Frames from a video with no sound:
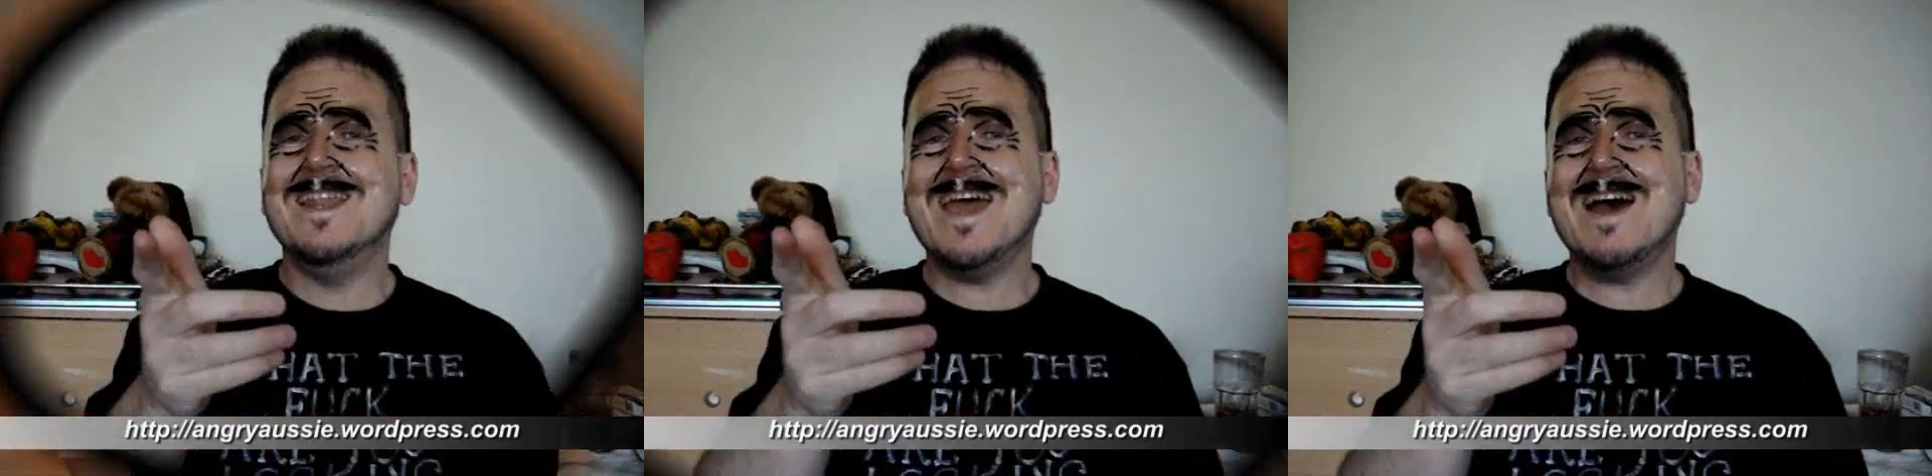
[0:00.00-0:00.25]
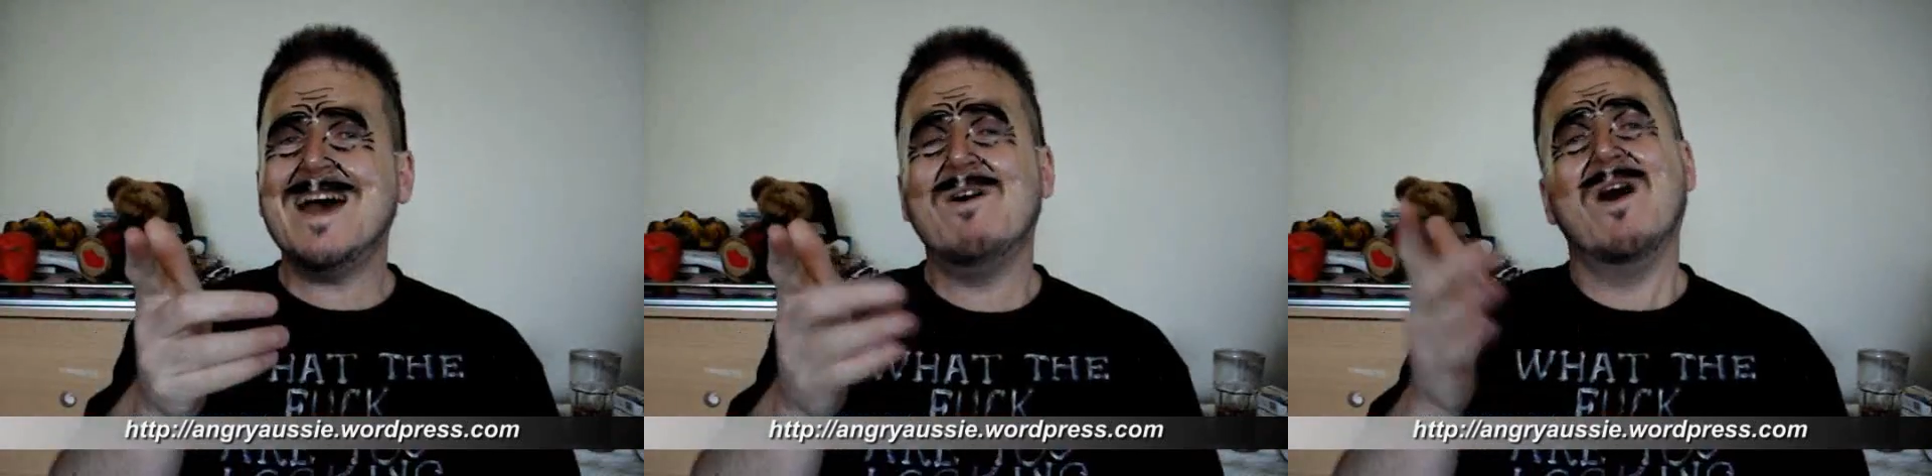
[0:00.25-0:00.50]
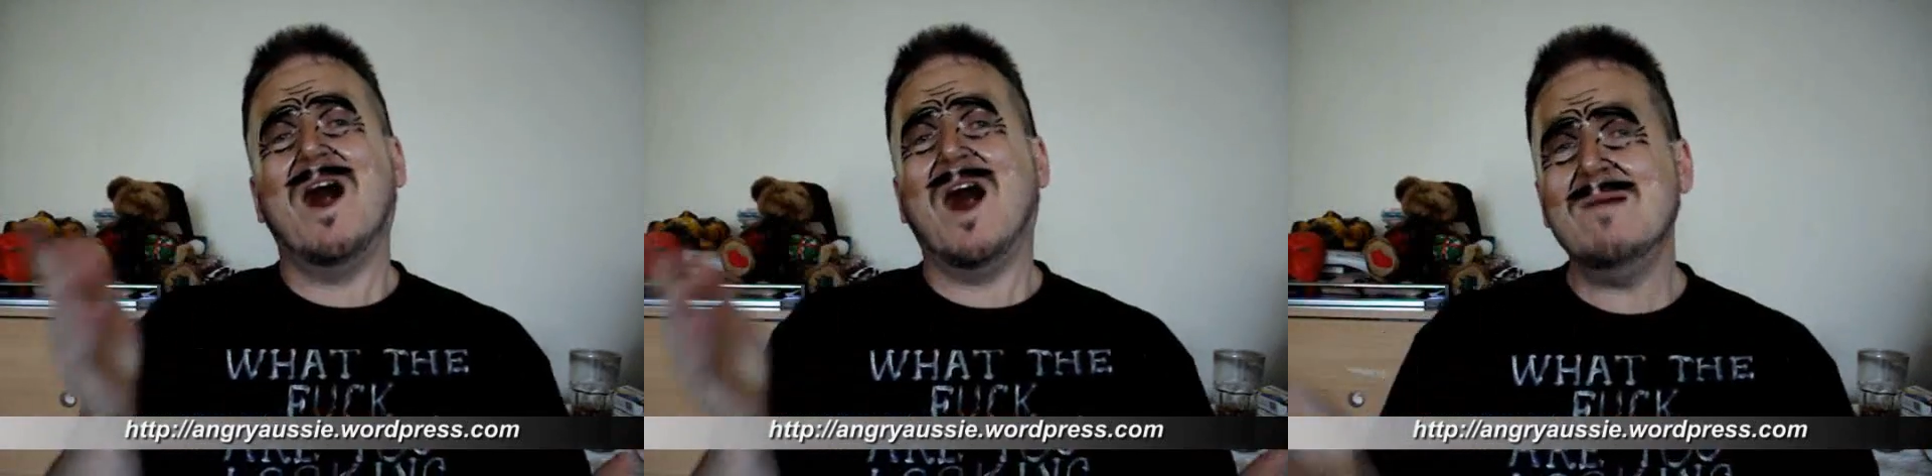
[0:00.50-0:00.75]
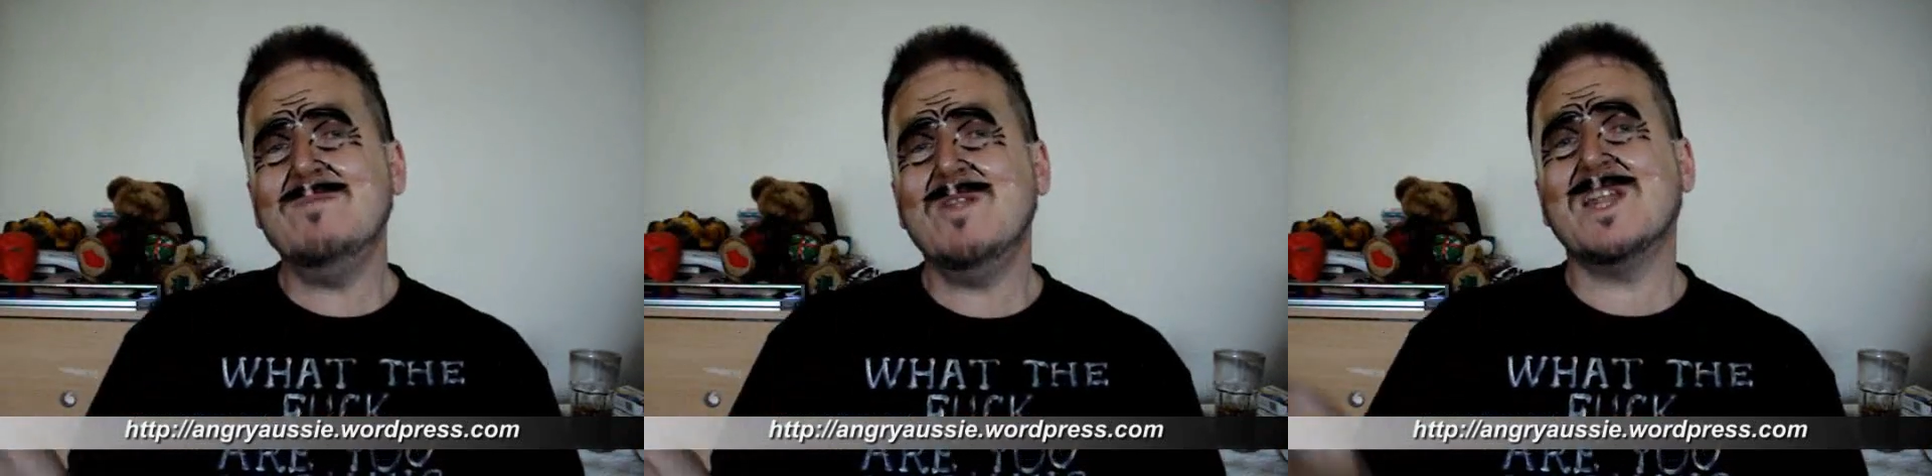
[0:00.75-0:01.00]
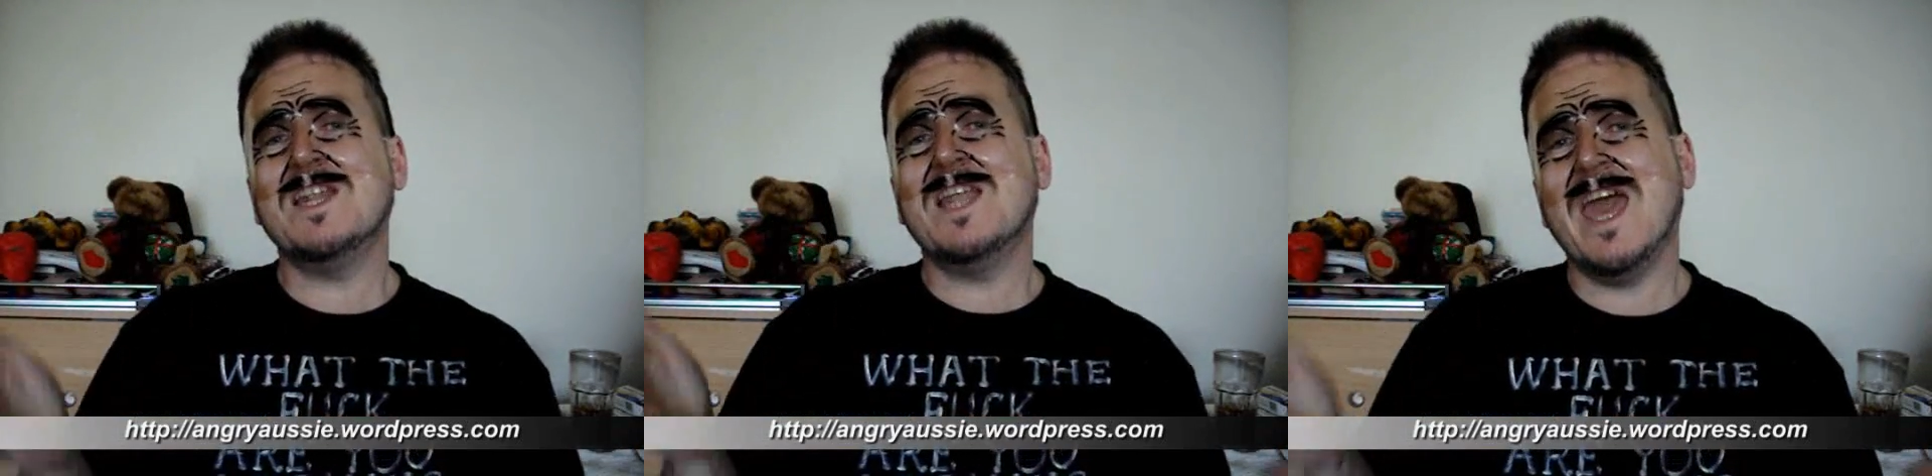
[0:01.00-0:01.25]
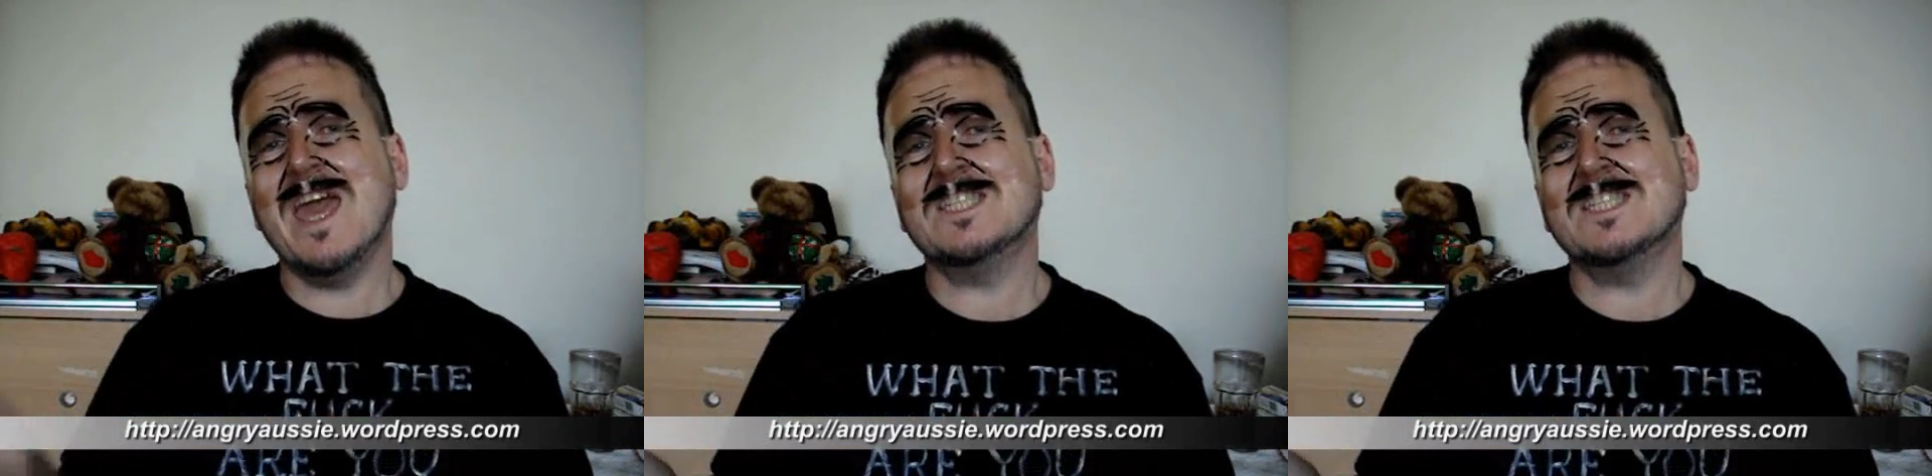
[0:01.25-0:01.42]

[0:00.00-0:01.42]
Now, I'm not an